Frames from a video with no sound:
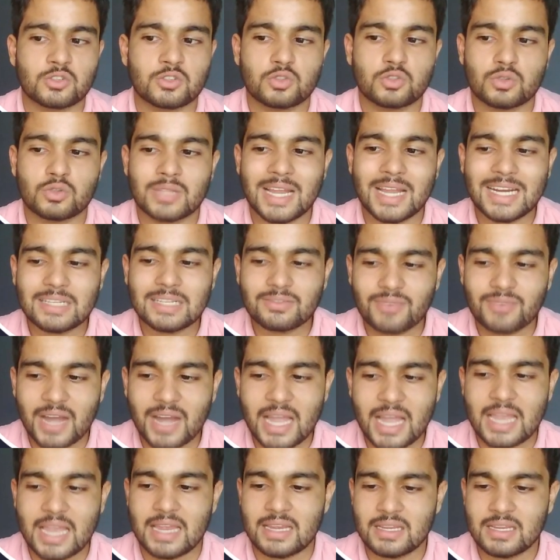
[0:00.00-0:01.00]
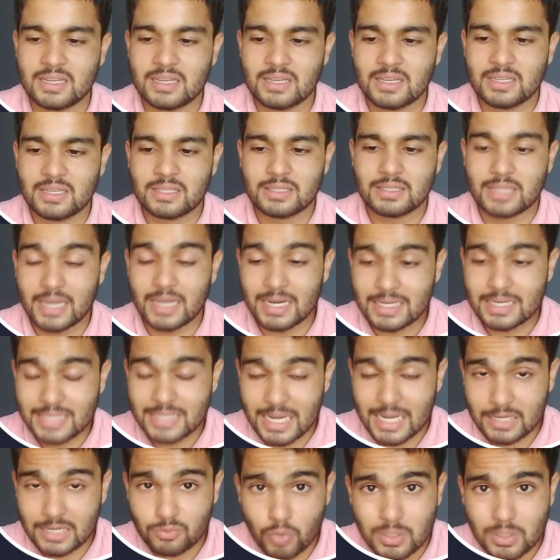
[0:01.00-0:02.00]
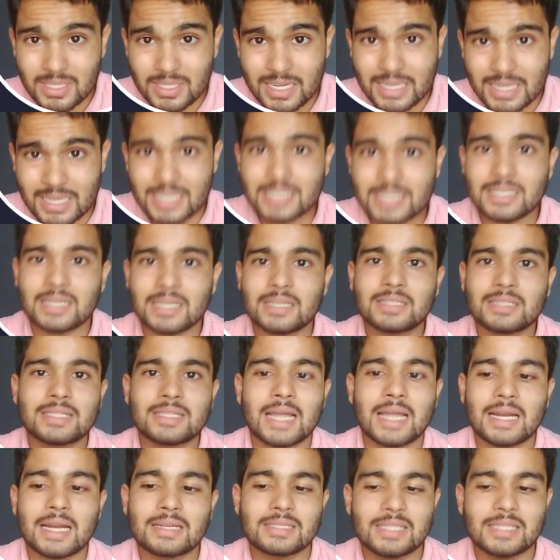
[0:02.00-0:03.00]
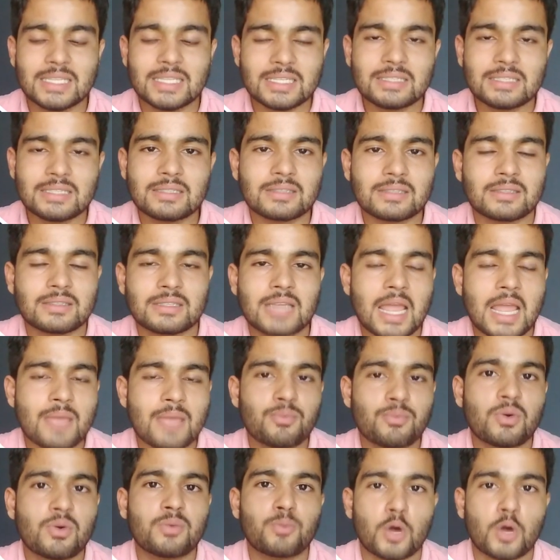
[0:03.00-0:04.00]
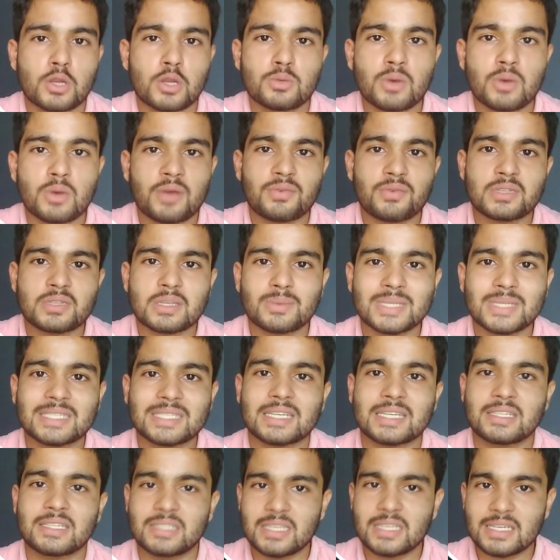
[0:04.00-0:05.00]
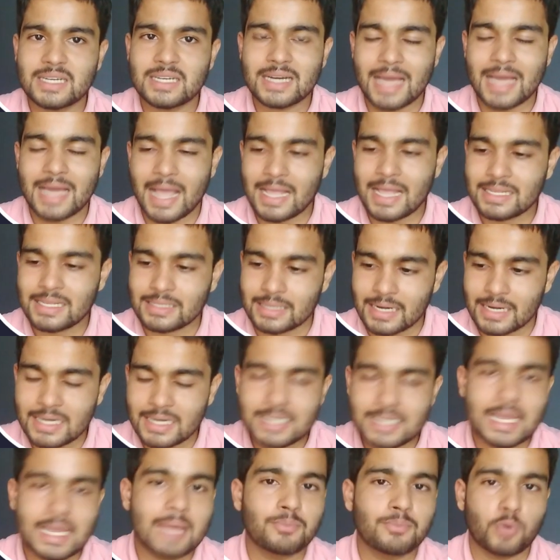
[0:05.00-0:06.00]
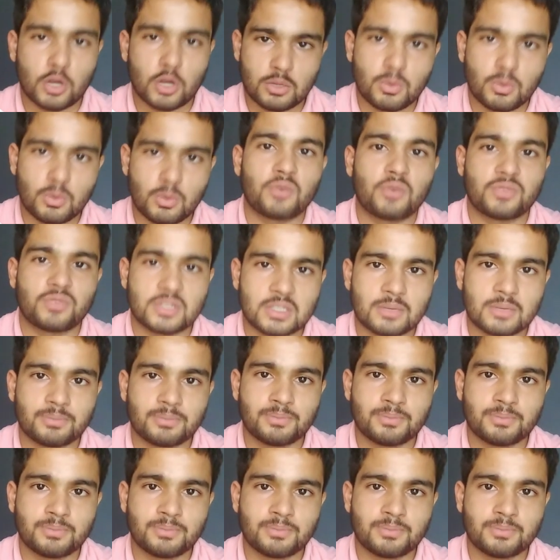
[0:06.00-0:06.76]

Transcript: So that's why, and that's what the reason that this type of polymorphism is considered as runtime polymorphism.